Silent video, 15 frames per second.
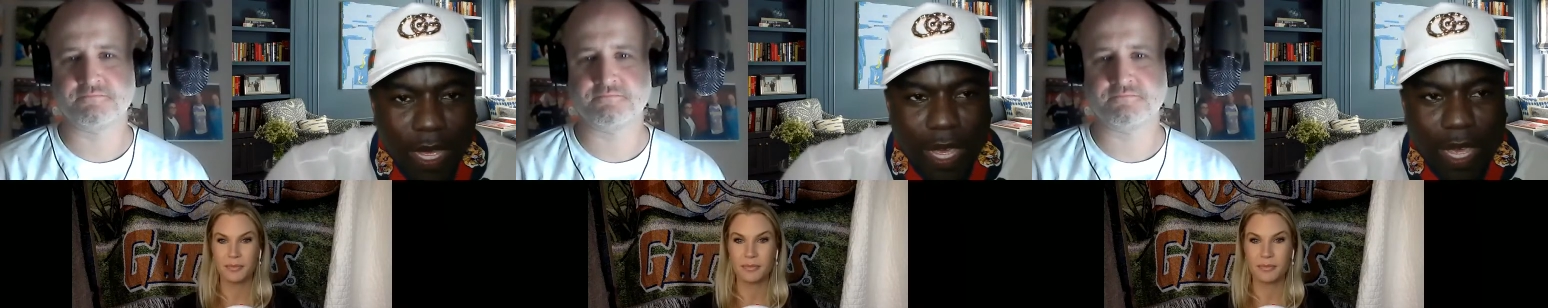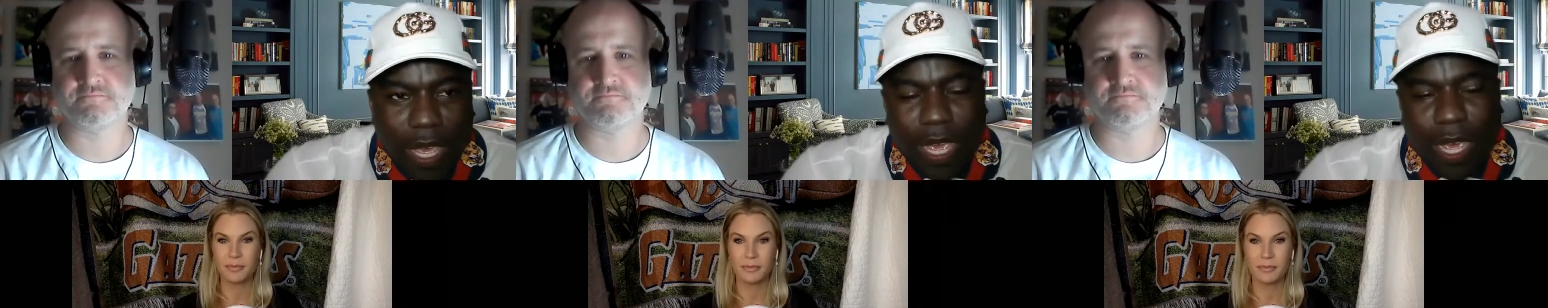
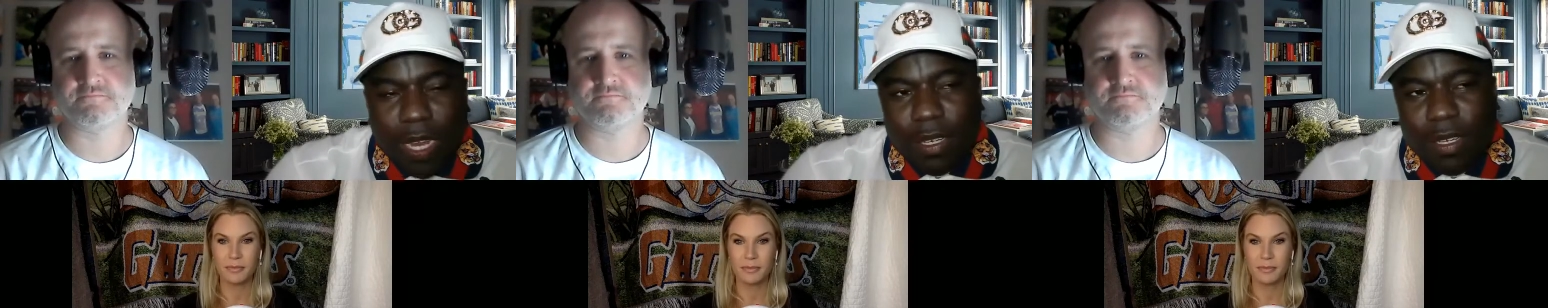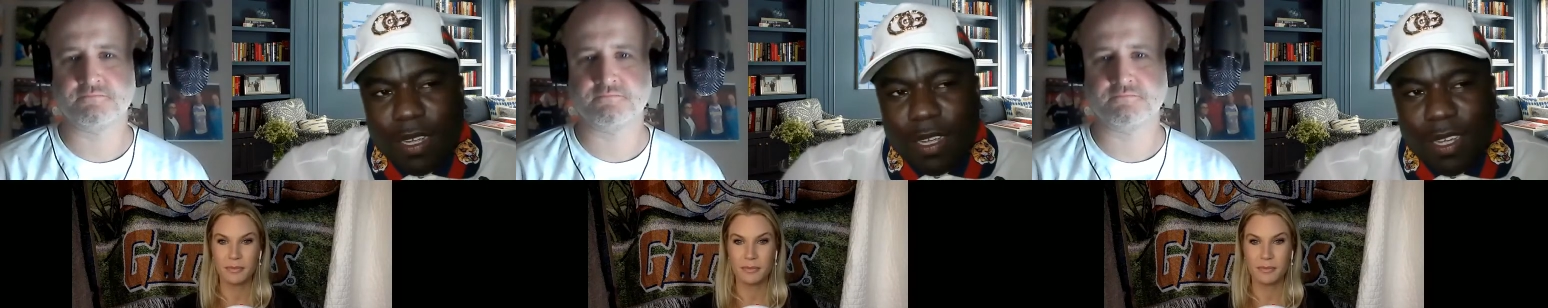
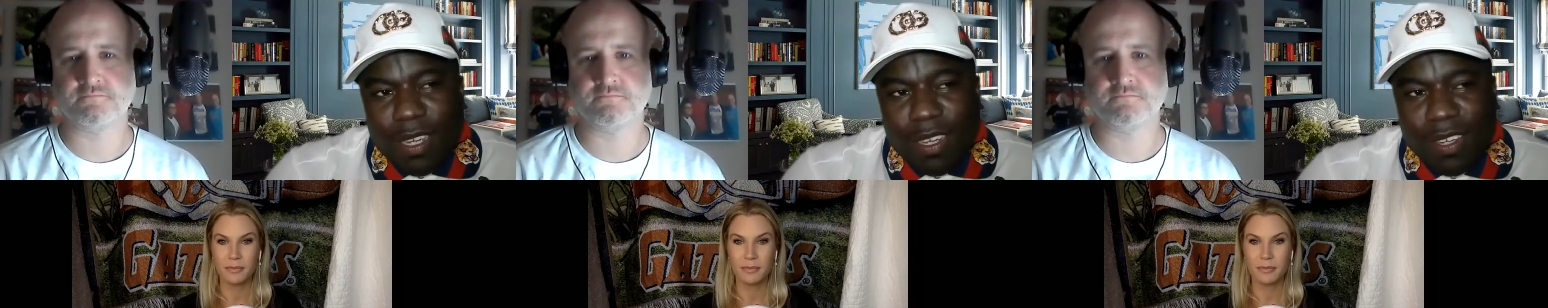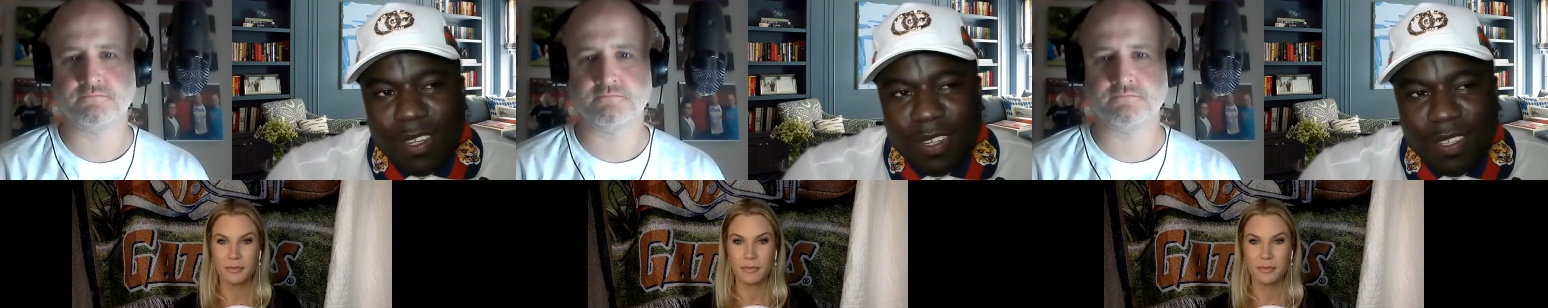Speaker 1: and uh,
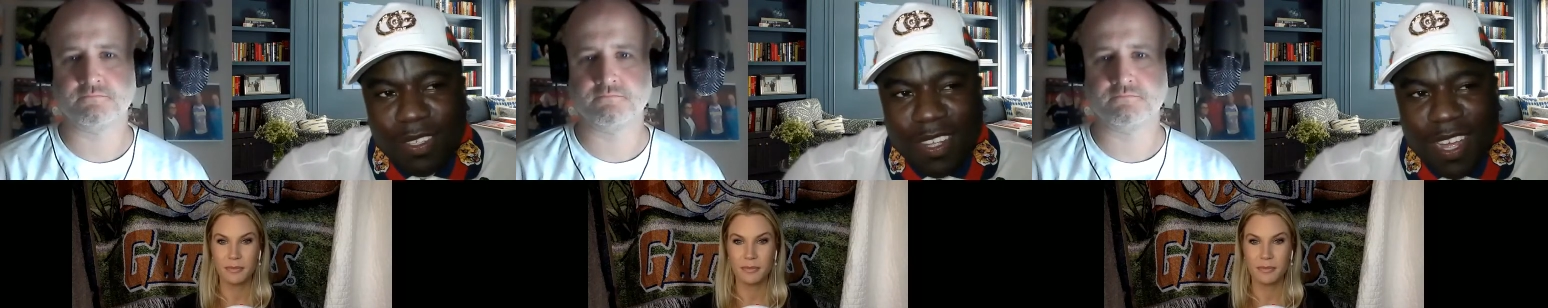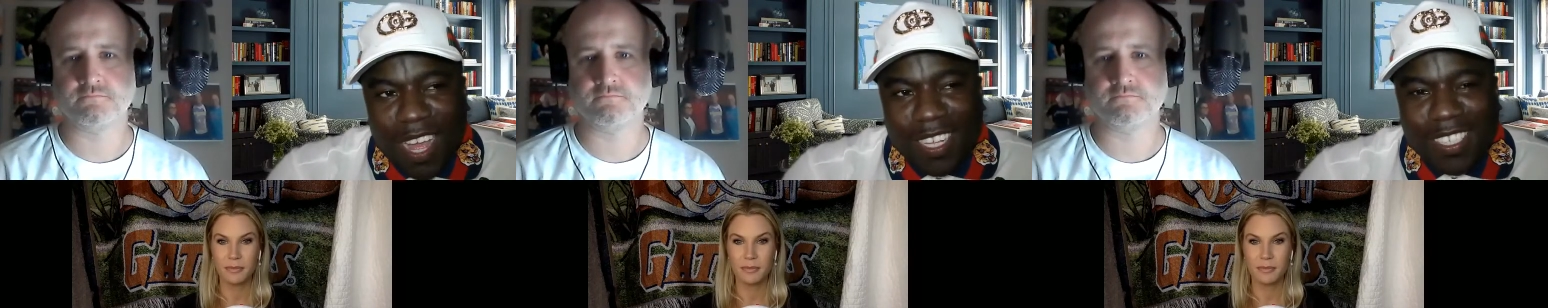
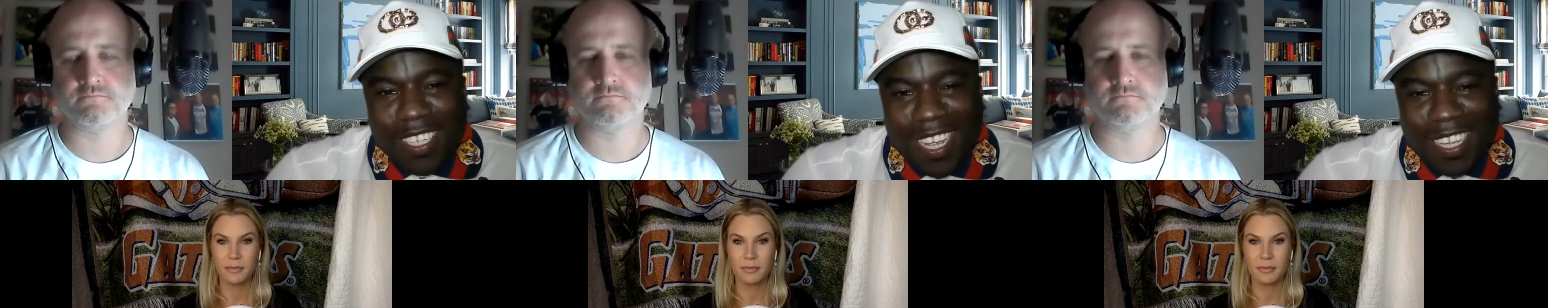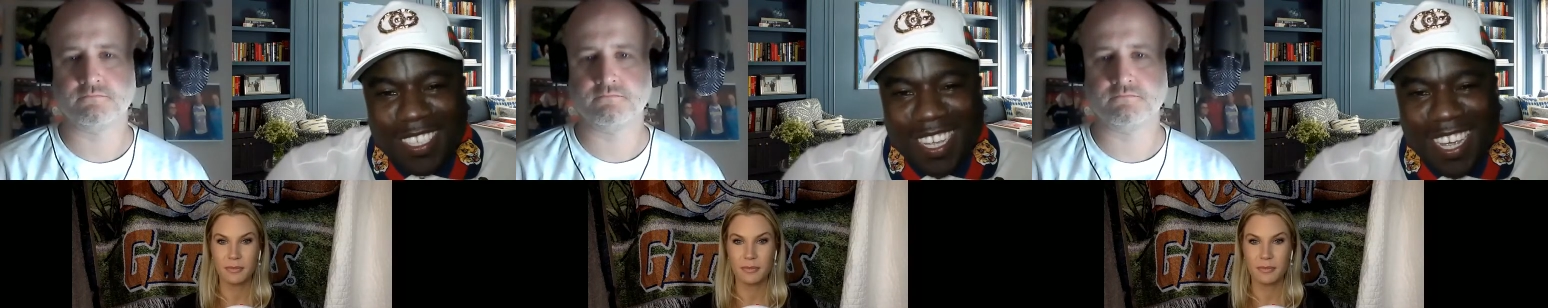I, I,
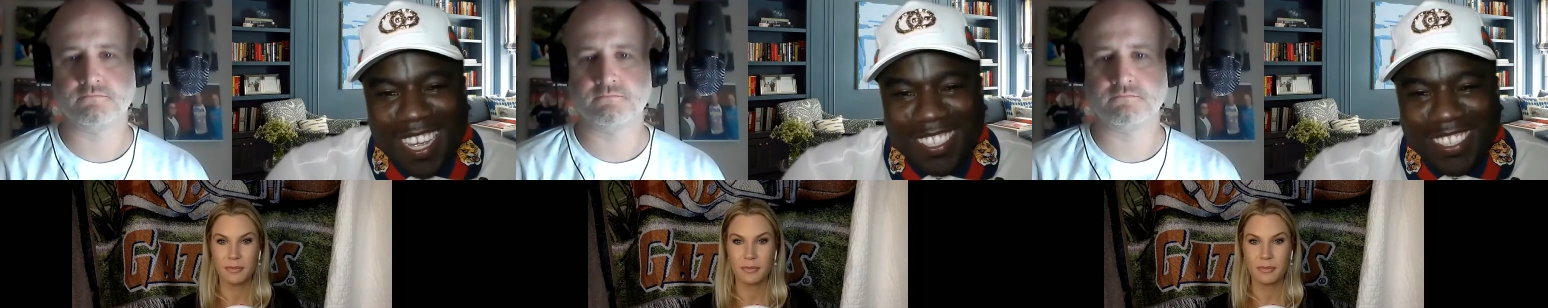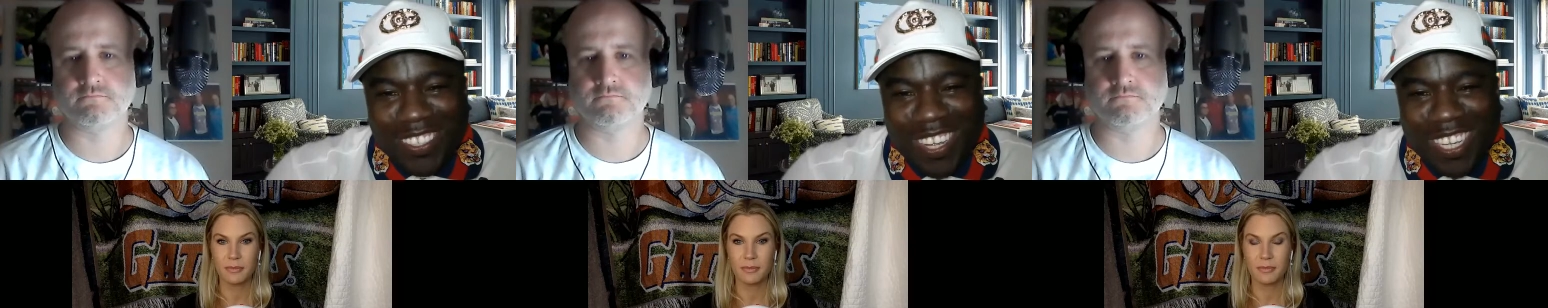I,
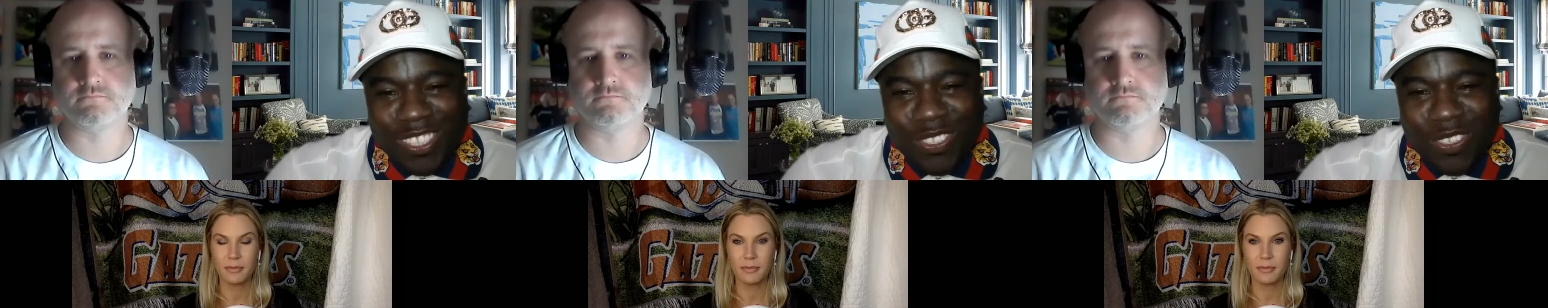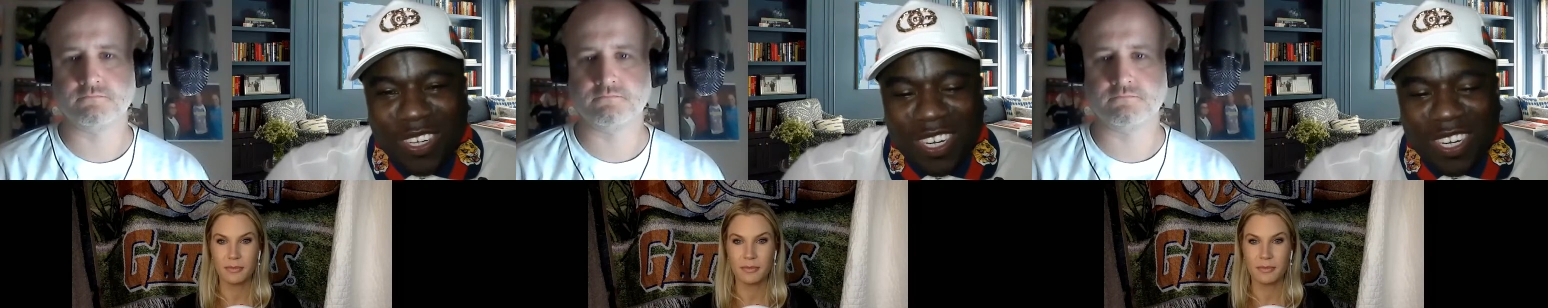I
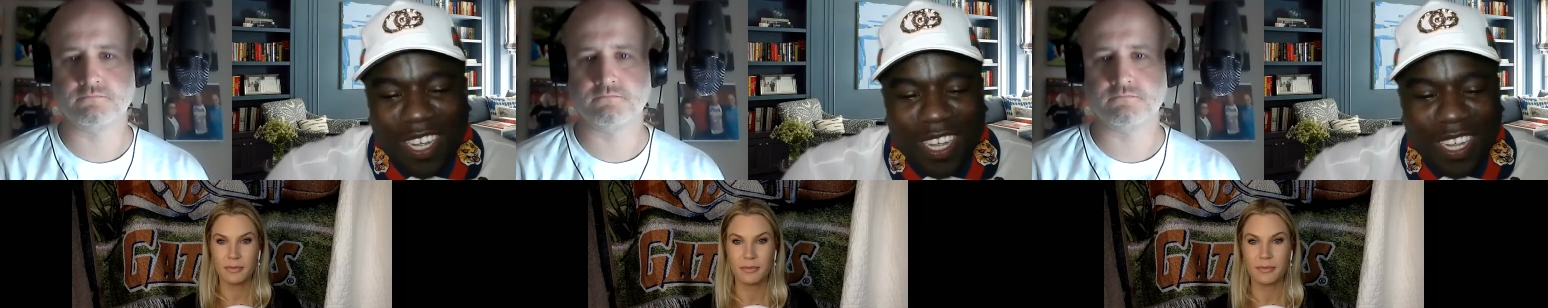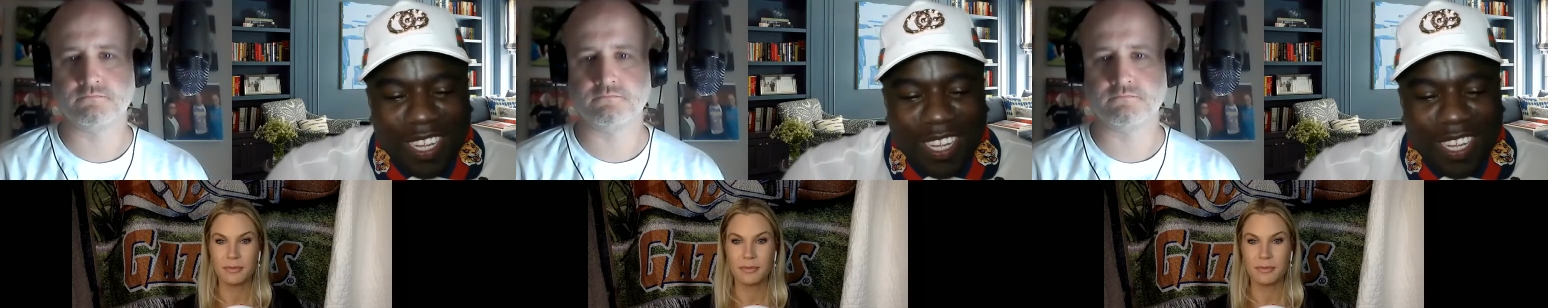sort of uh,